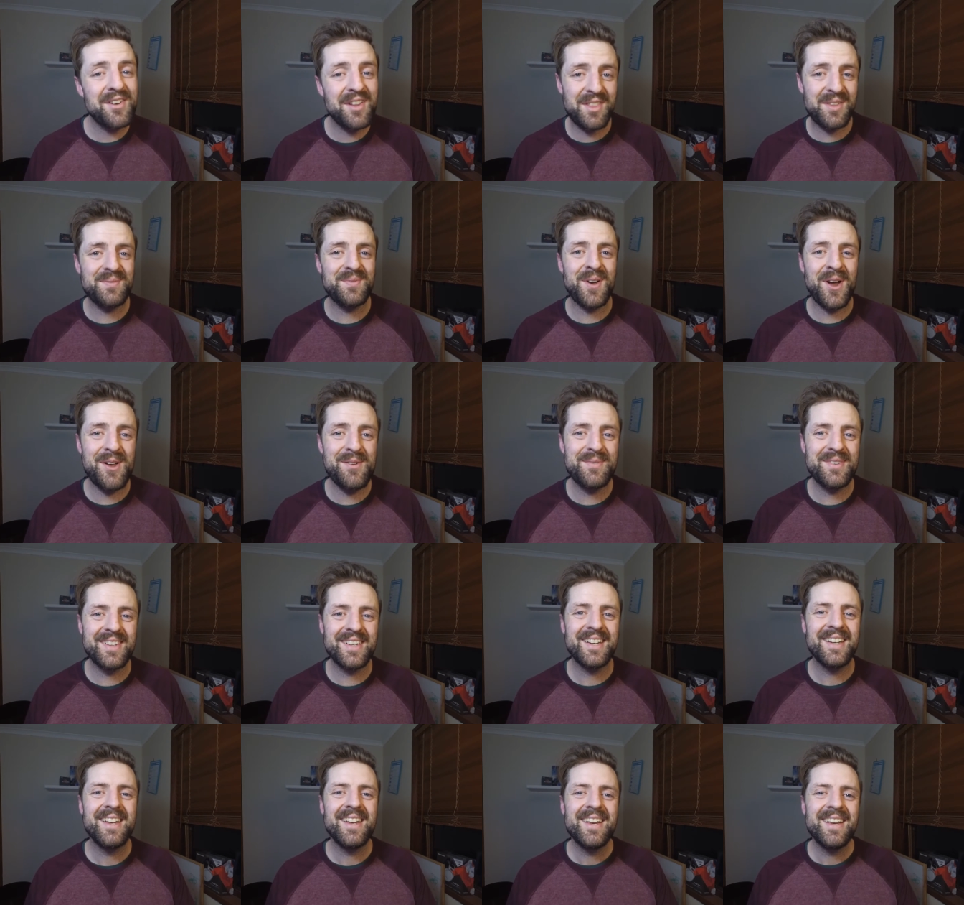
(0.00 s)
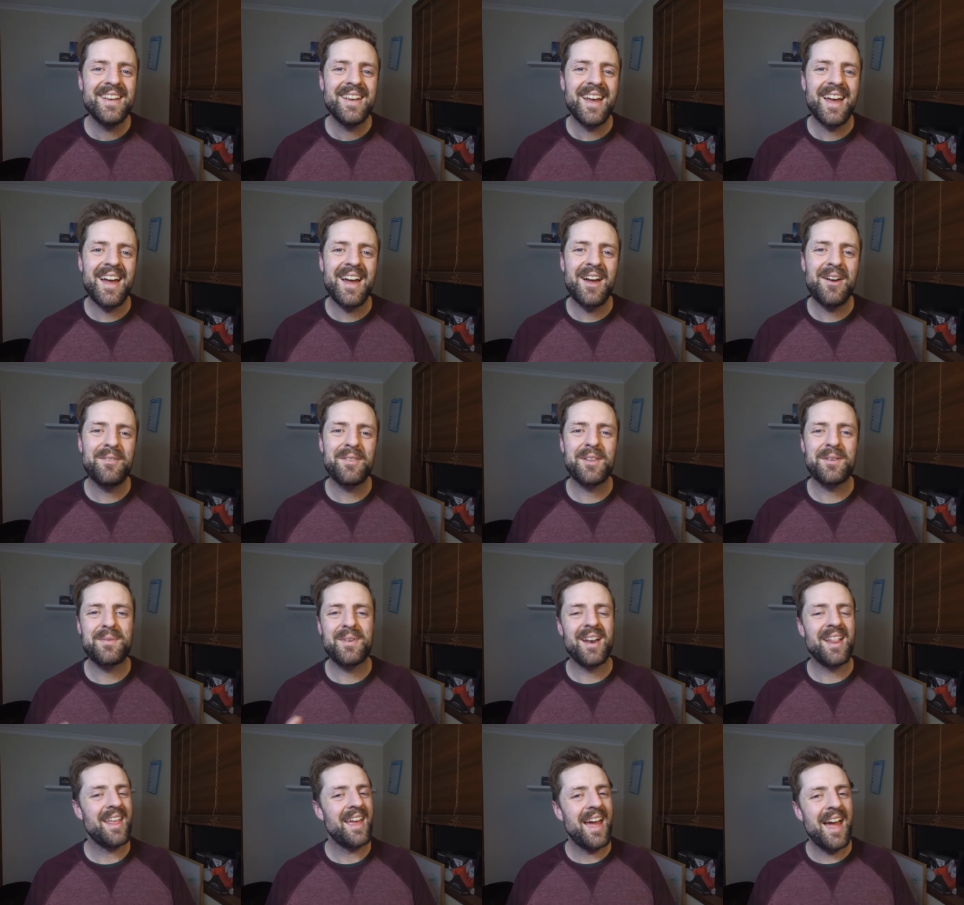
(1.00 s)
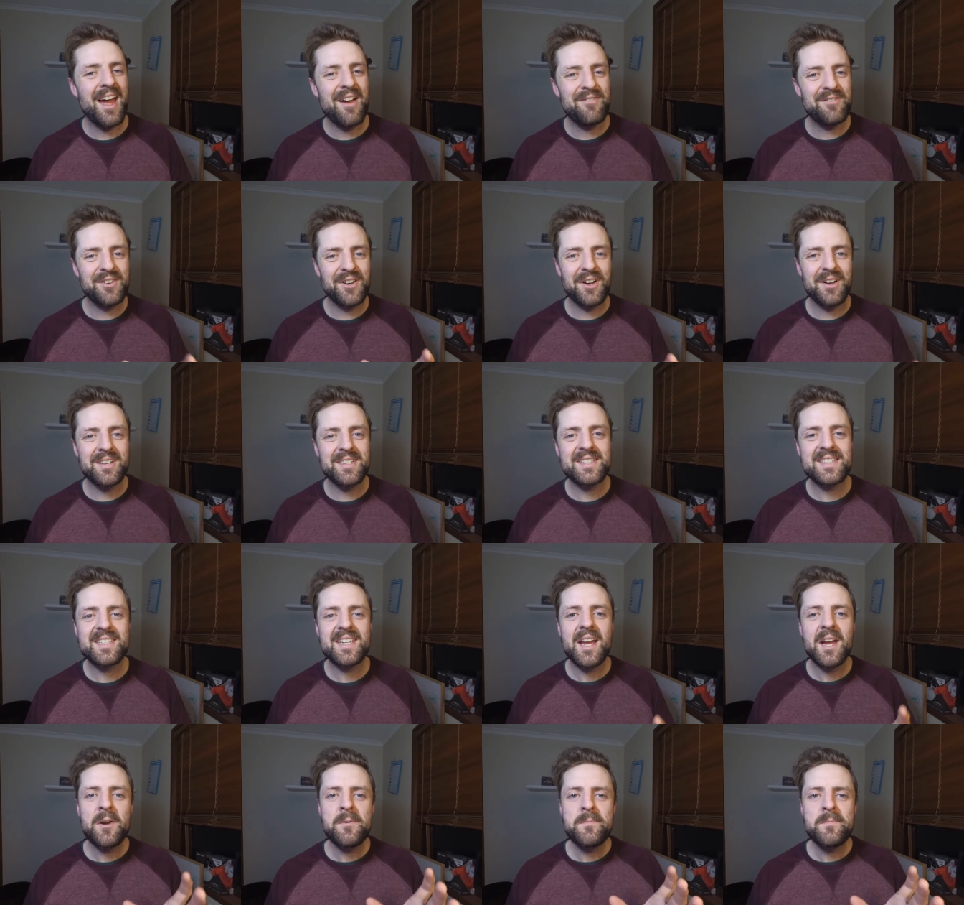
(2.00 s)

it at the moment, um, a little bit of the have-nots,